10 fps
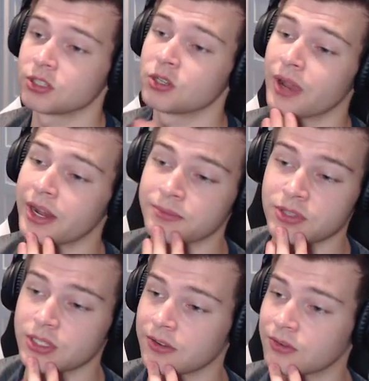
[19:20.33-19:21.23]
new
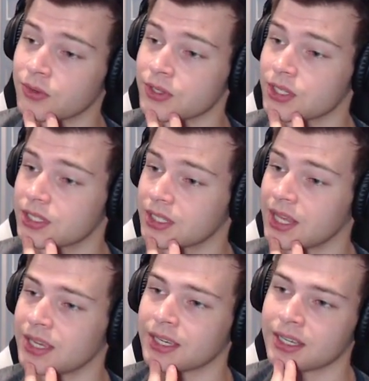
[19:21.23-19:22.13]
items. Of course,
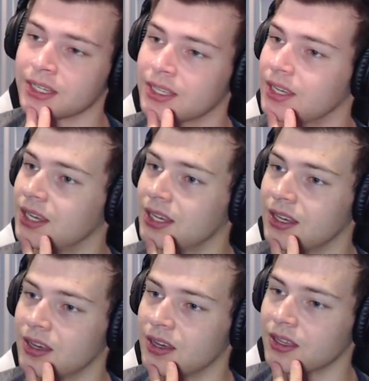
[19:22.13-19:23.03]
like
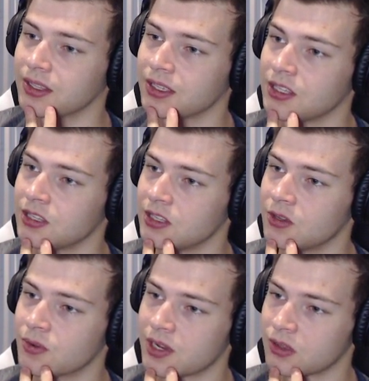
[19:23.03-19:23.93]

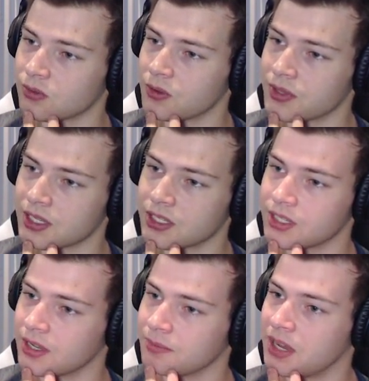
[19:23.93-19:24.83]
you want to throw this
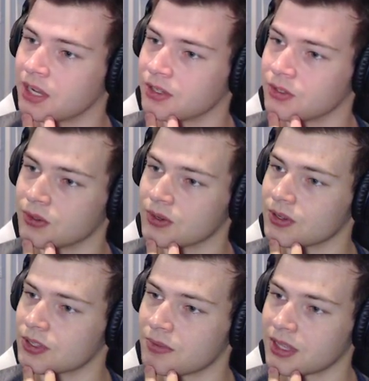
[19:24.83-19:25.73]
on Bakasur
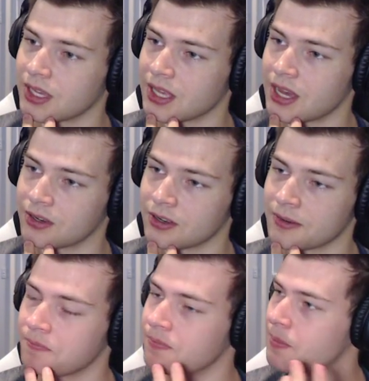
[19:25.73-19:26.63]
or something like that, or
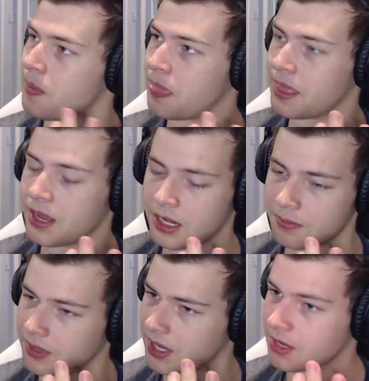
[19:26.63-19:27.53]

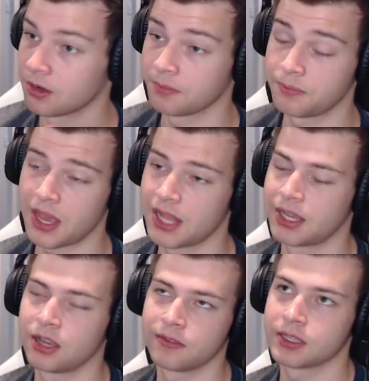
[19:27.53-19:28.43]

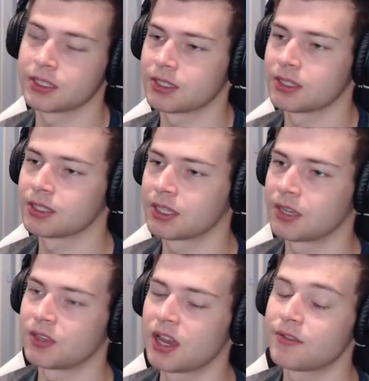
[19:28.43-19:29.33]
Pele, obviously. Like,
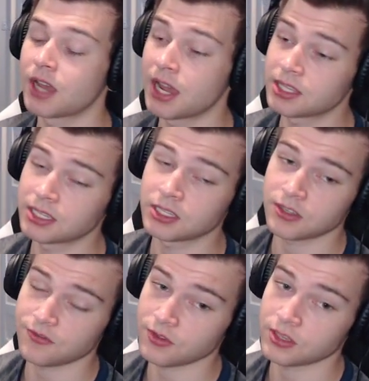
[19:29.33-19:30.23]
if you have ideas
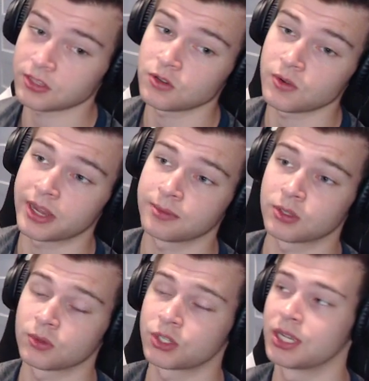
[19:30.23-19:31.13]
for these new items
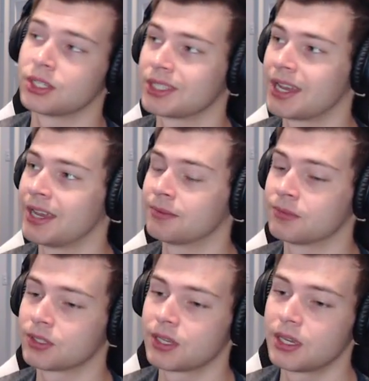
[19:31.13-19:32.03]
or changes to
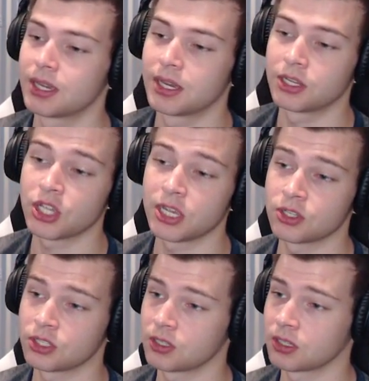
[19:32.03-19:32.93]
items,
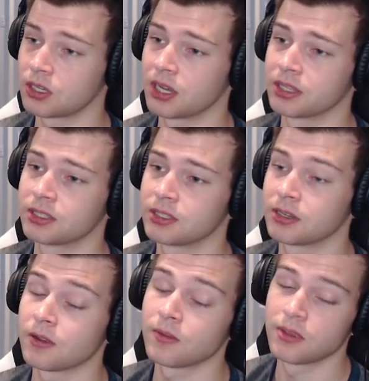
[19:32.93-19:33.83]
changes to gods,
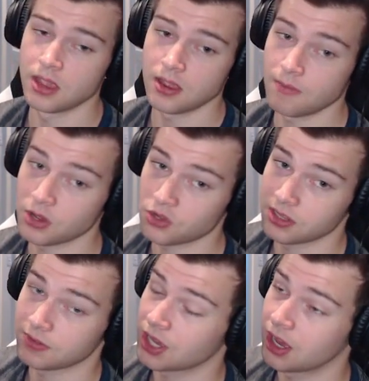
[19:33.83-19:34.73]
make sure to
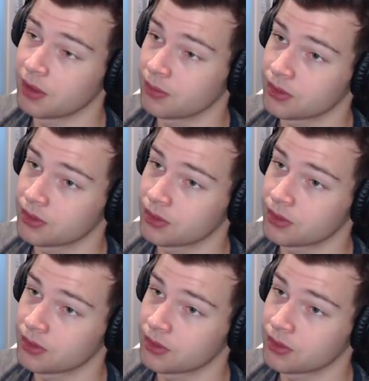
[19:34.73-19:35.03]
leave a comment with your